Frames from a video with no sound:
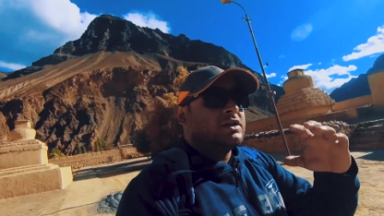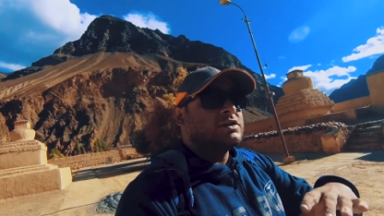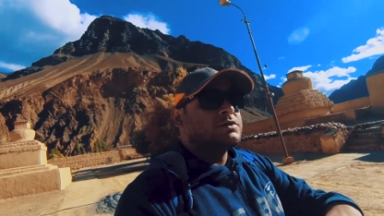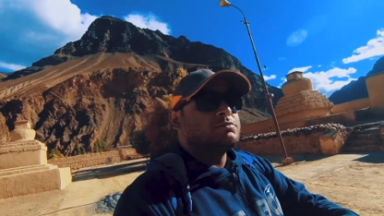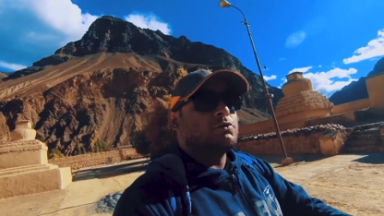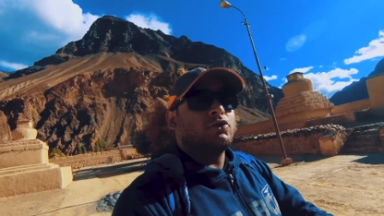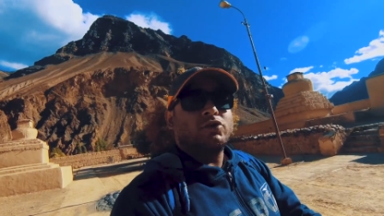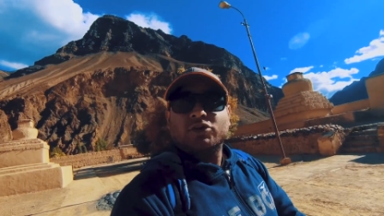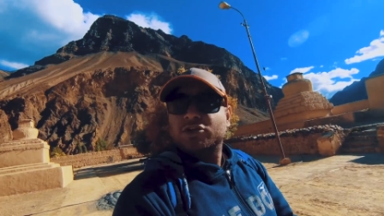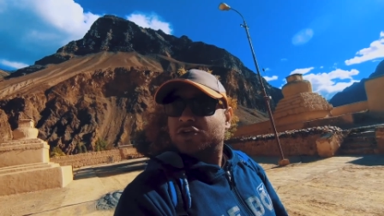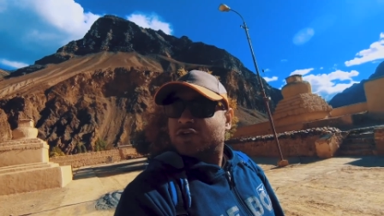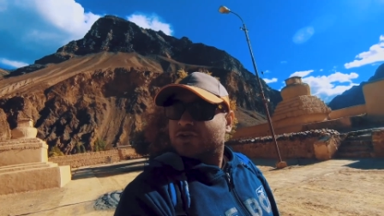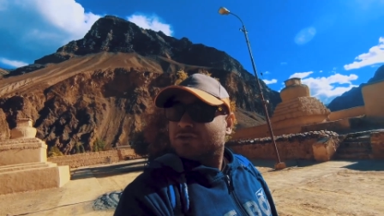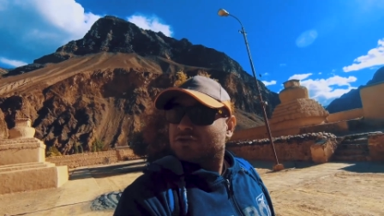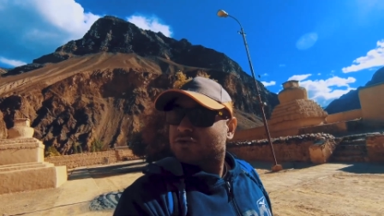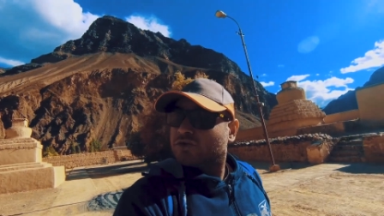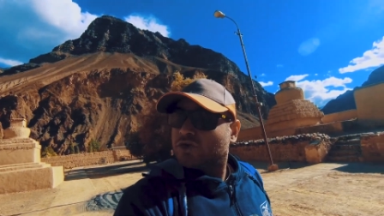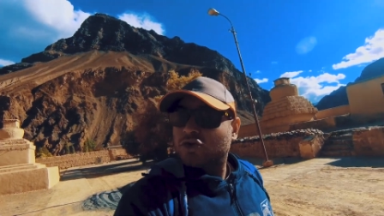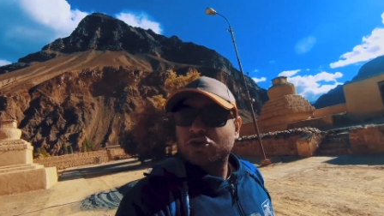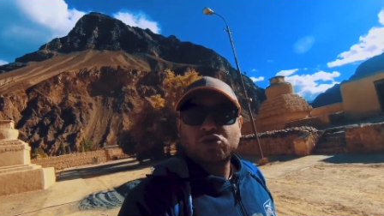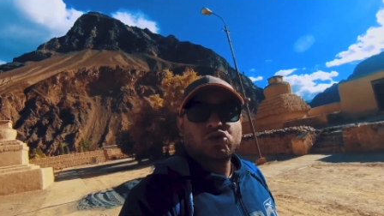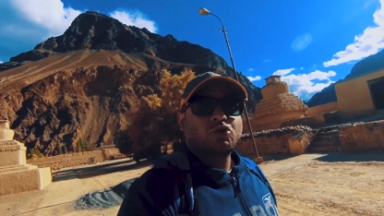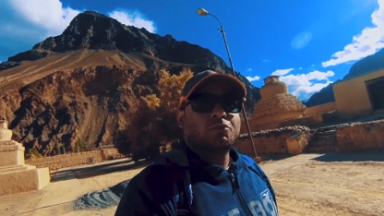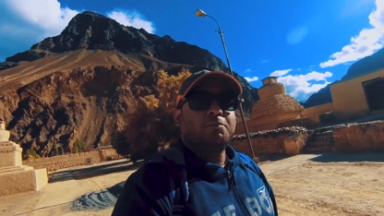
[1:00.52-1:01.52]
This monastery was
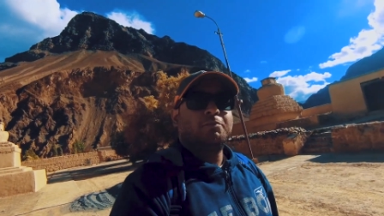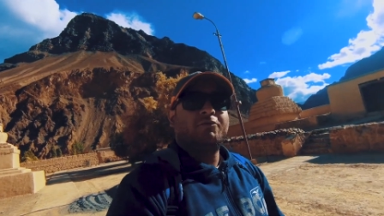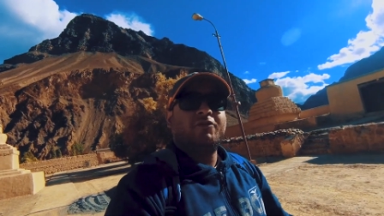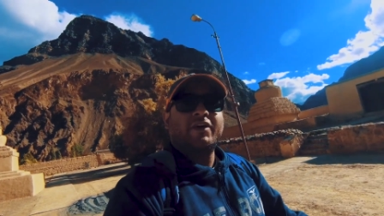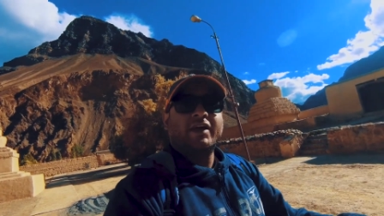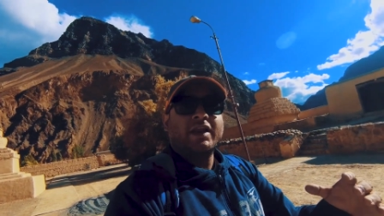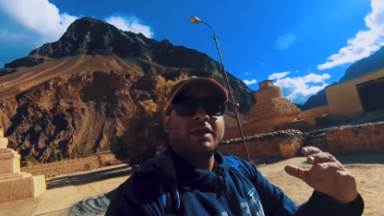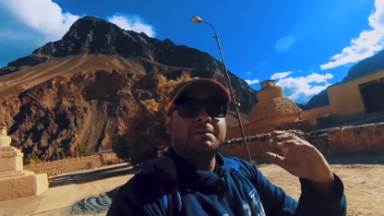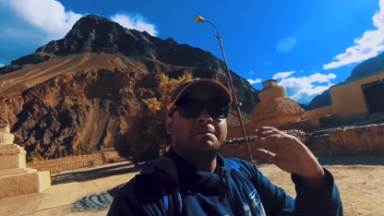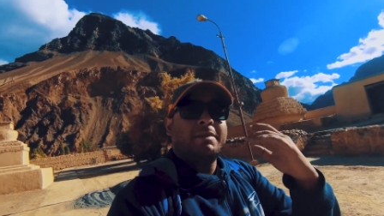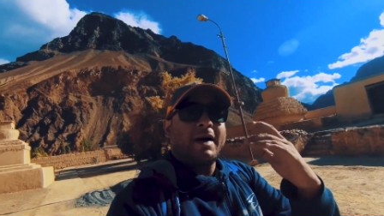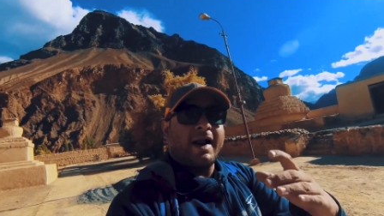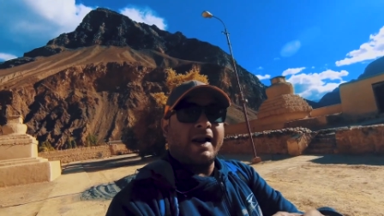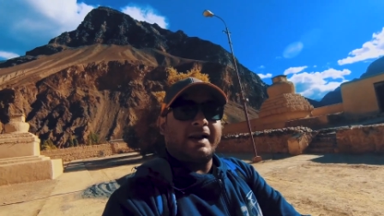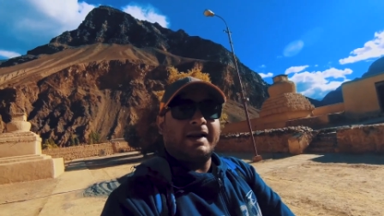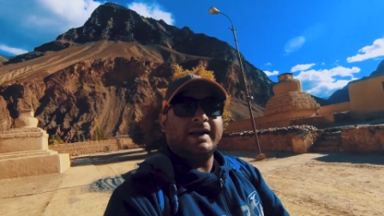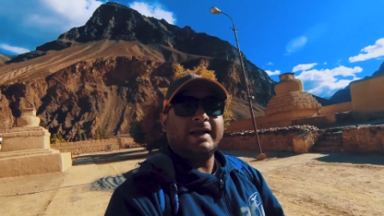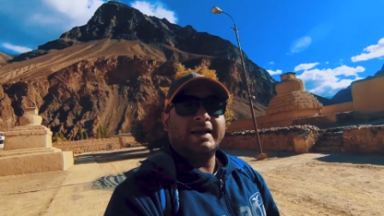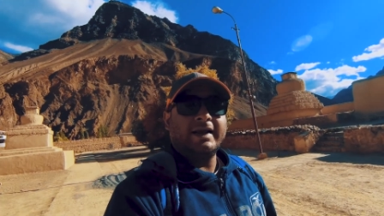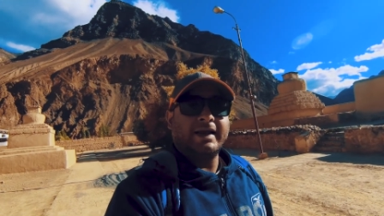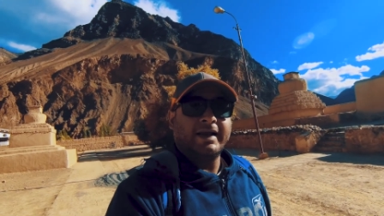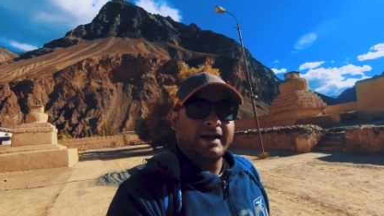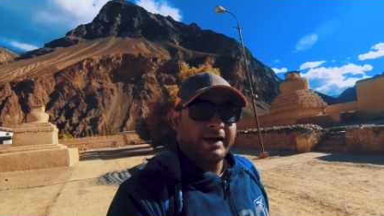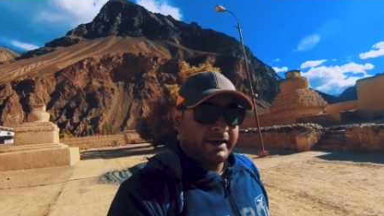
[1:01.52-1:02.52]
also very
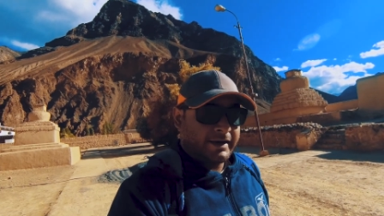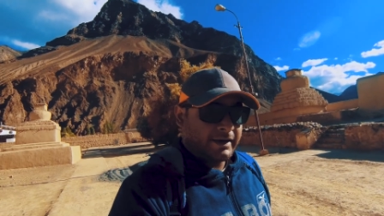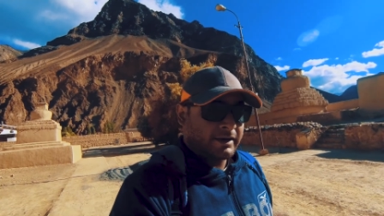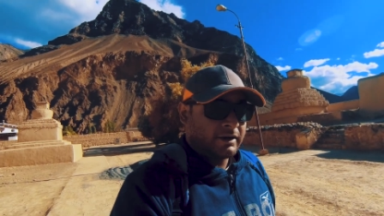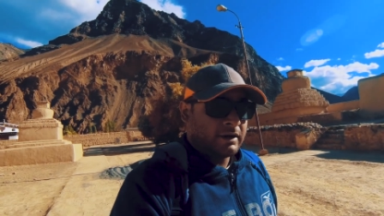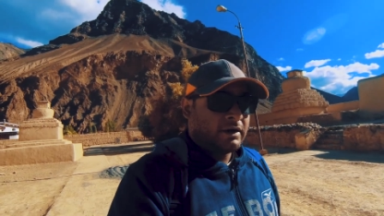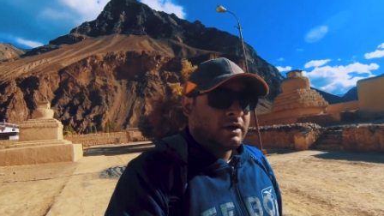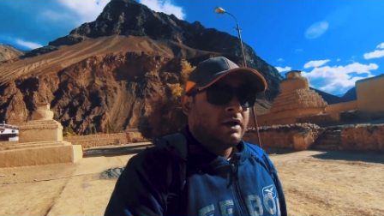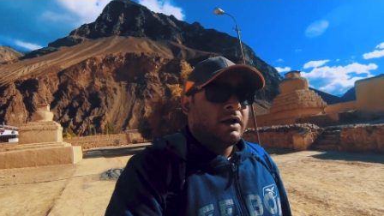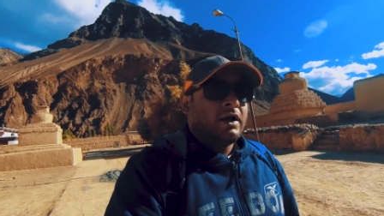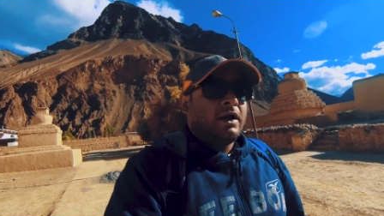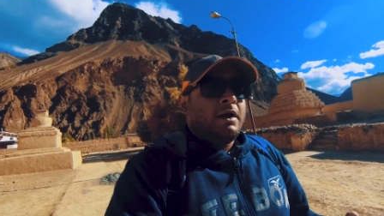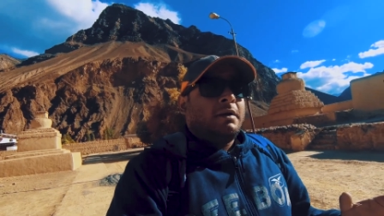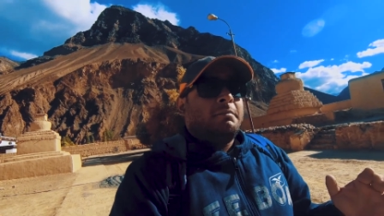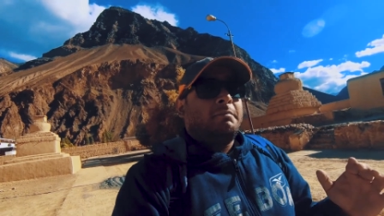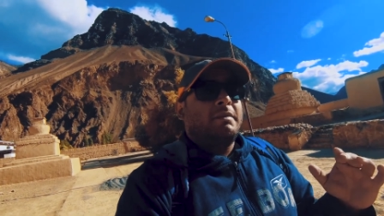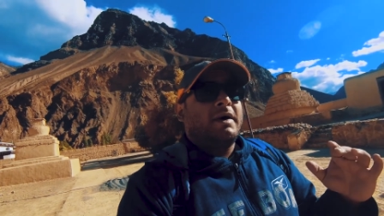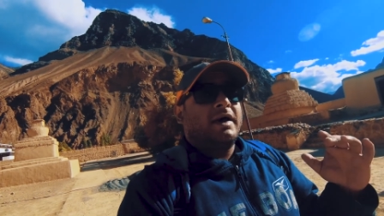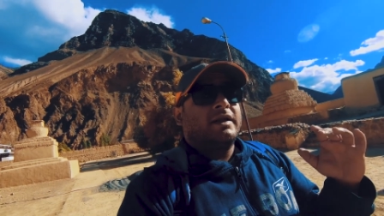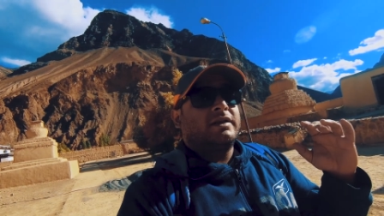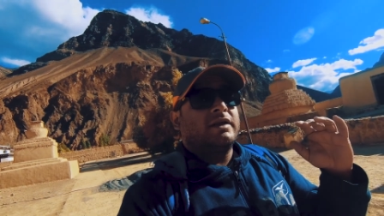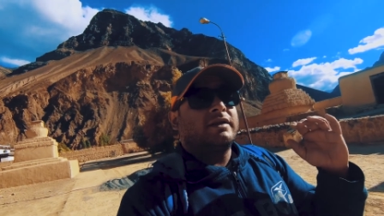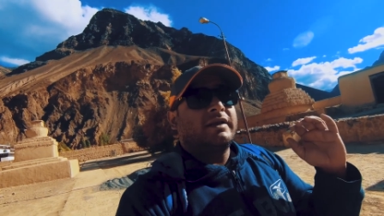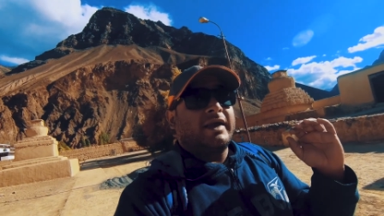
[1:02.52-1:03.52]
badly hit
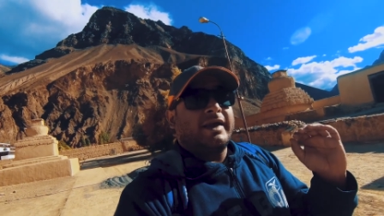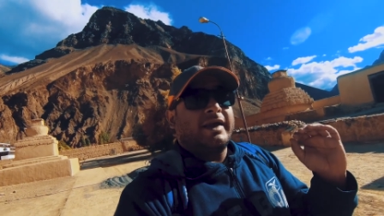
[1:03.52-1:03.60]
by the